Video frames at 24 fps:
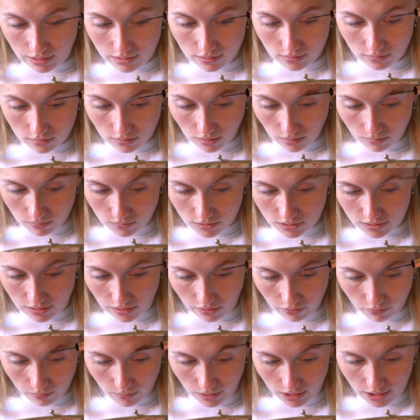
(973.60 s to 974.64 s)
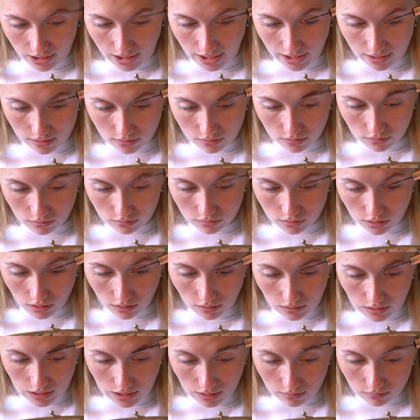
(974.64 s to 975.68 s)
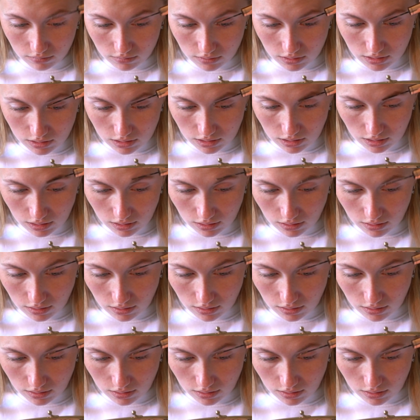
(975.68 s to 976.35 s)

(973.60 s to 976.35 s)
He'll come sniff my candle, no doubt.